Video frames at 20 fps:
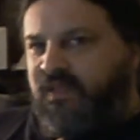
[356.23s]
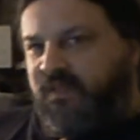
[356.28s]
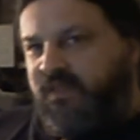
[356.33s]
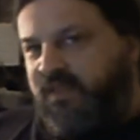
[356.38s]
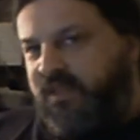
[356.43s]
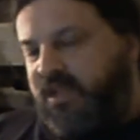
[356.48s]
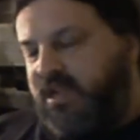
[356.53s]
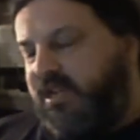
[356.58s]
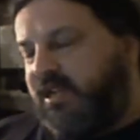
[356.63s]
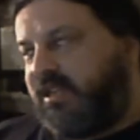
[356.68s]

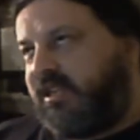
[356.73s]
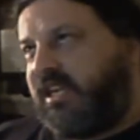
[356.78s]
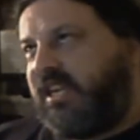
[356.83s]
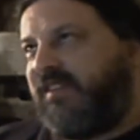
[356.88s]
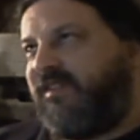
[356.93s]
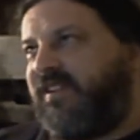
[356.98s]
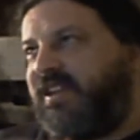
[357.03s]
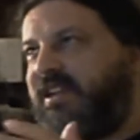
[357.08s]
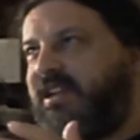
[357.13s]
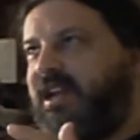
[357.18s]
the
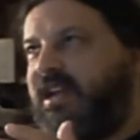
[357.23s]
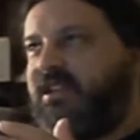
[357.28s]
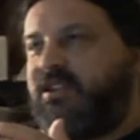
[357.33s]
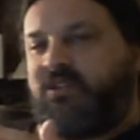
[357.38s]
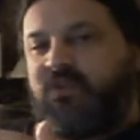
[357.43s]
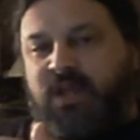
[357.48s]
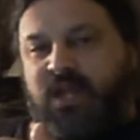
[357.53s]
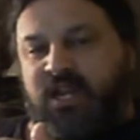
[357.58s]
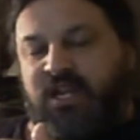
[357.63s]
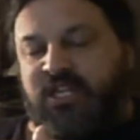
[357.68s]
TV guide.
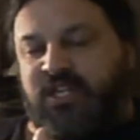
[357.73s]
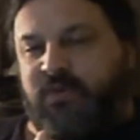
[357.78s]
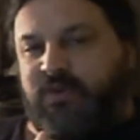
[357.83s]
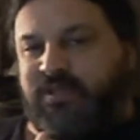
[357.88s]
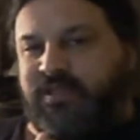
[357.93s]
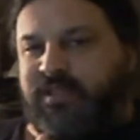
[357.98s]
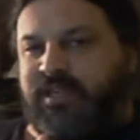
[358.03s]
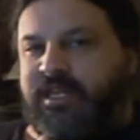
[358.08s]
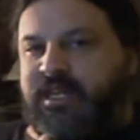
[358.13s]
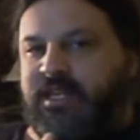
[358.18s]
So as she
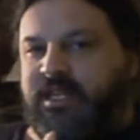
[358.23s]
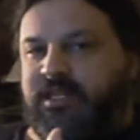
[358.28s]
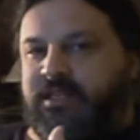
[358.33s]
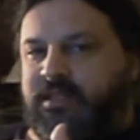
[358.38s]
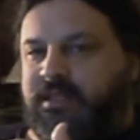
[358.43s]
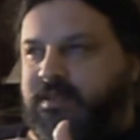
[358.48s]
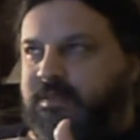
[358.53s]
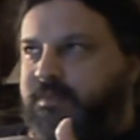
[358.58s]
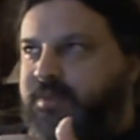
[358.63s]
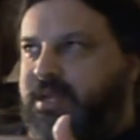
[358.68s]
was leaning
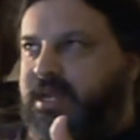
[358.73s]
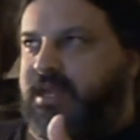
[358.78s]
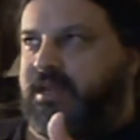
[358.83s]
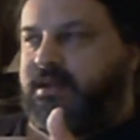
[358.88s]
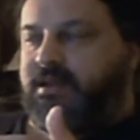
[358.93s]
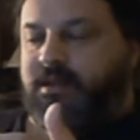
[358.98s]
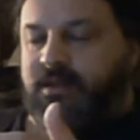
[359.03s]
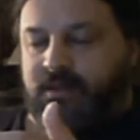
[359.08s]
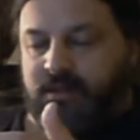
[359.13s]
into the bin,